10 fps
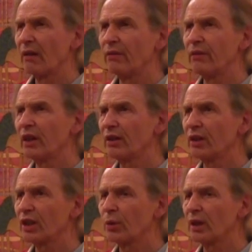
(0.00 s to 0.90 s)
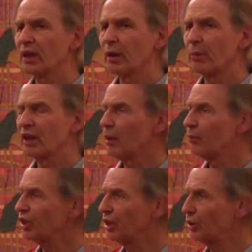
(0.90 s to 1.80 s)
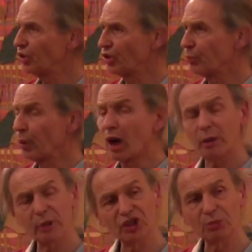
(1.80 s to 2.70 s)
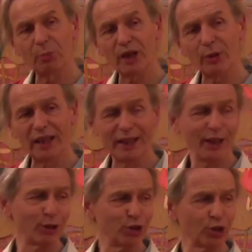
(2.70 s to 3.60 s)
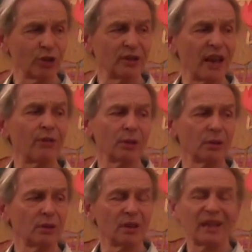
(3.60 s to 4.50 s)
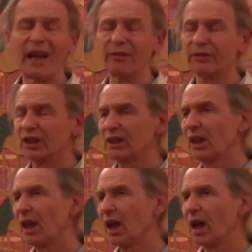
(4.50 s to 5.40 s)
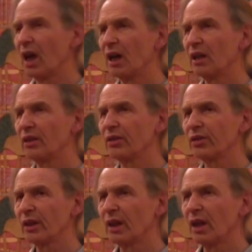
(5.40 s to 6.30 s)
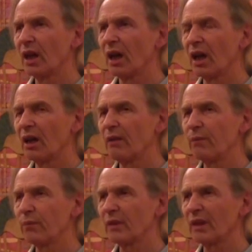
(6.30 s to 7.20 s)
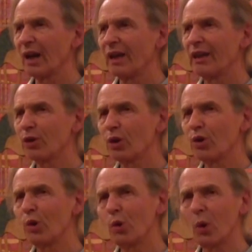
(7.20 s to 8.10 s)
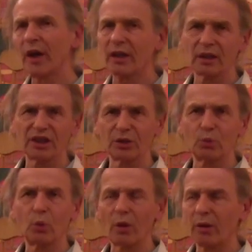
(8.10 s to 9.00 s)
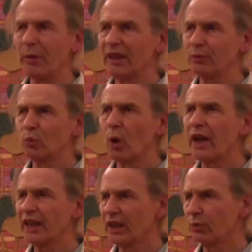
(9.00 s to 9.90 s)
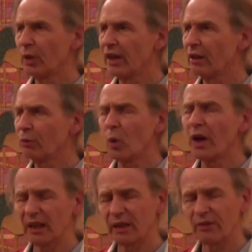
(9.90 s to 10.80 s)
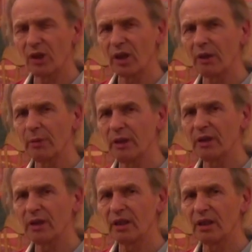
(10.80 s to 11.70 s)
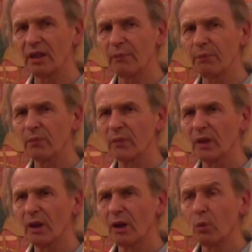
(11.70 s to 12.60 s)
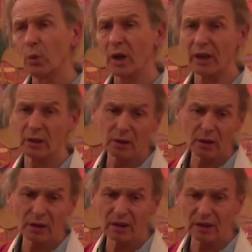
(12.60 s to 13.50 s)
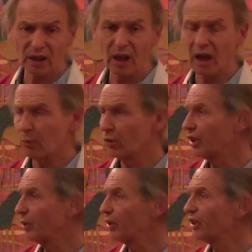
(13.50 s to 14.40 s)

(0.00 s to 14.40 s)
very, very quickly I became disillusioned, partly because my great hero, John Neville, had left, and I never quite understood why he left. I mean, what I heard at the time was